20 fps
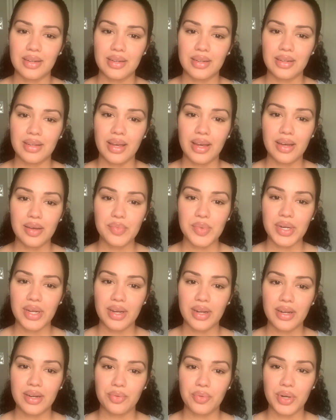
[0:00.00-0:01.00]
Cam and
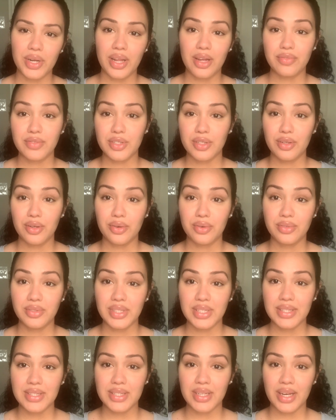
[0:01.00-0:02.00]
I were left alone
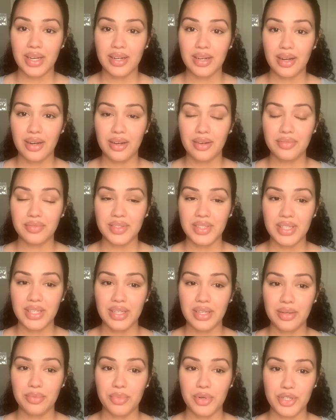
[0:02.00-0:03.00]
inside of
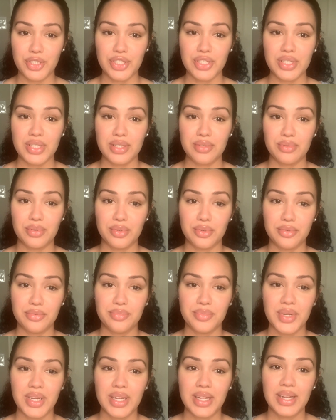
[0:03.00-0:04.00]
the emergency room,
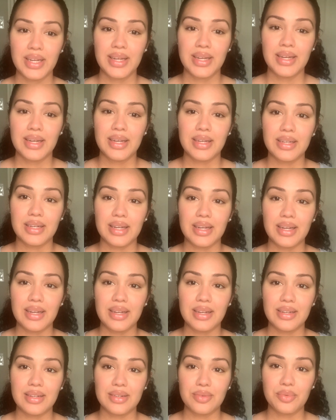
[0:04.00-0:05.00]

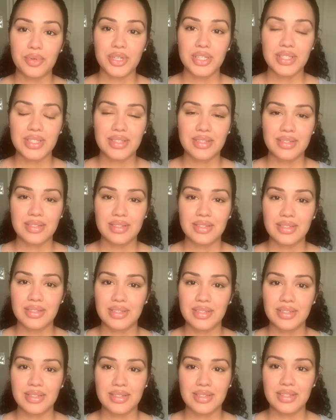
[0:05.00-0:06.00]
and we're
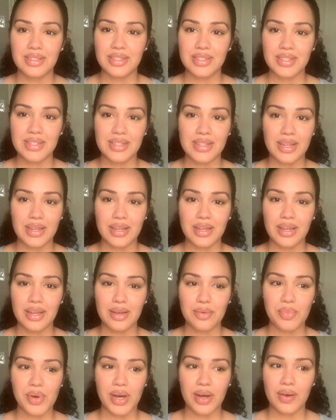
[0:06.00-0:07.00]
just thinking
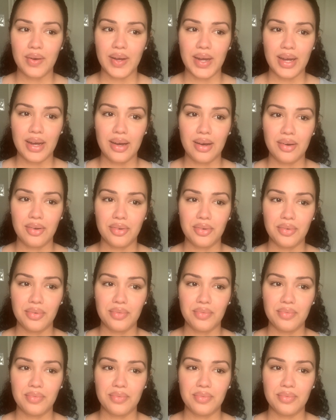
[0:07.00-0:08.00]
about how
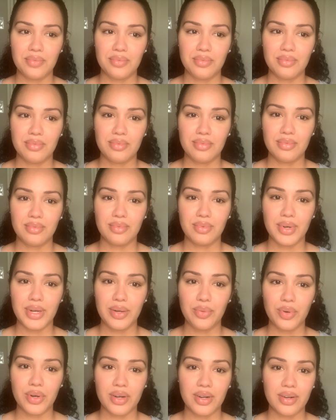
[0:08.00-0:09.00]
we
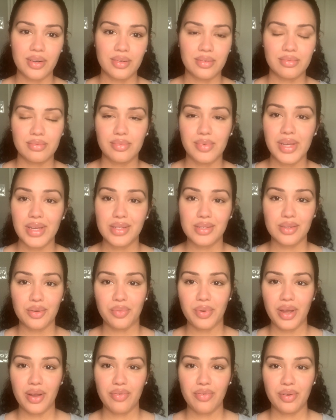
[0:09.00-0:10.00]
were weeks
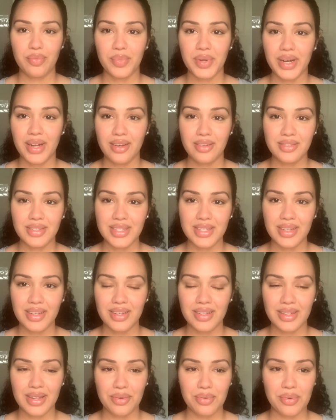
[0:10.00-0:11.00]
away from
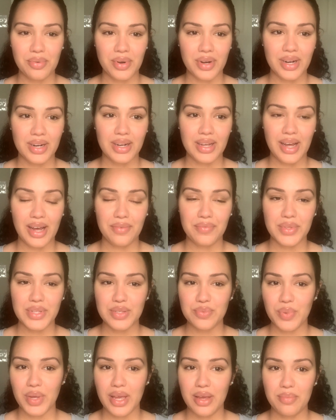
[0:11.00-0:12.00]
announcing that we were going to have this
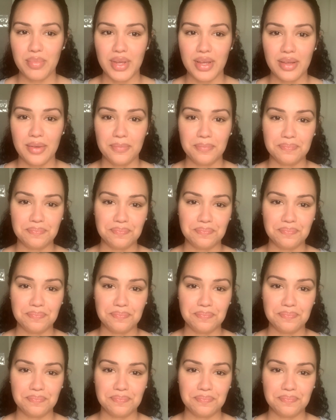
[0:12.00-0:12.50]
baby.